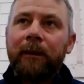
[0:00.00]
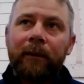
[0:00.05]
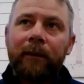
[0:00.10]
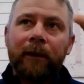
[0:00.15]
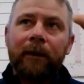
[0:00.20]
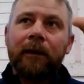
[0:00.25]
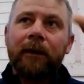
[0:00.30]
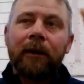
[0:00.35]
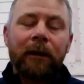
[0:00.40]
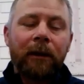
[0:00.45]
of
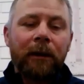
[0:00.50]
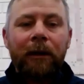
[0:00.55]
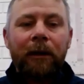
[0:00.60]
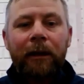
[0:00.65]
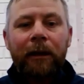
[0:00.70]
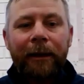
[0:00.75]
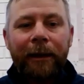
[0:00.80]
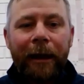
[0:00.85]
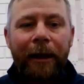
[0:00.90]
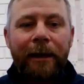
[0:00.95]
a
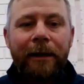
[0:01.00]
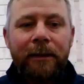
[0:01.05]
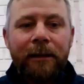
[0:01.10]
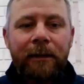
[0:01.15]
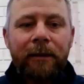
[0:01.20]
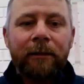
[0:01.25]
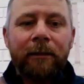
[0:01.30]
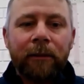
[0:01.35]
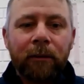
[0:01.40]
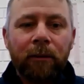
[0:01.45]

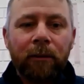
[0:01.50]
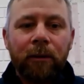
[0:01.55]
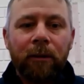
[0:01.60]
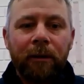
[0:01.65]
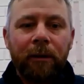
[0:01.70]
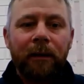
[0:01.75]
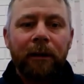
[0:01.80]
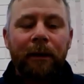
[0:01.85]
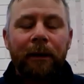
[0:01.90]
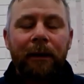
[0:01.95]
gazy
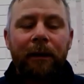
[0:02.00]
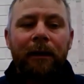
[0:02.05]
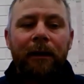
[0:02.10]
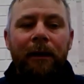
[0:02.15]
thought.